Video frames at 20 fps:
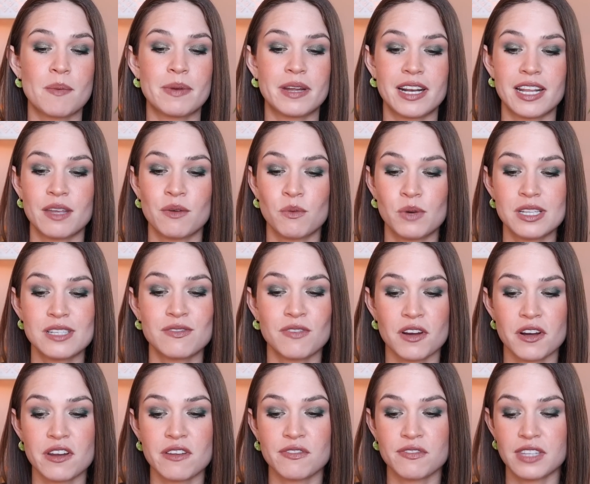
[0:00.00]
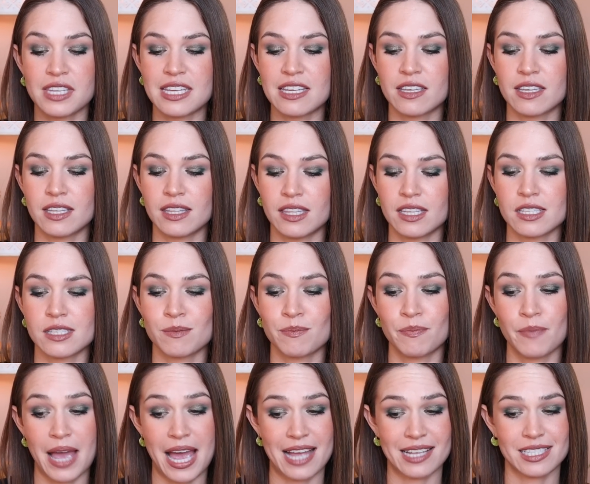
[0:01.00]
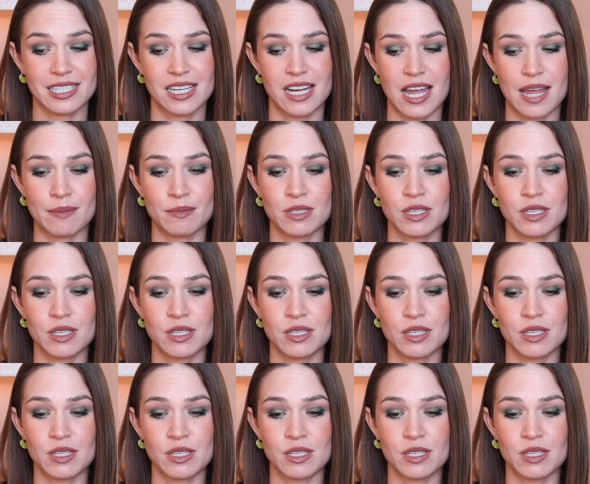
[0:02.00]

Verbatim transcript: but it was very flaky this past time.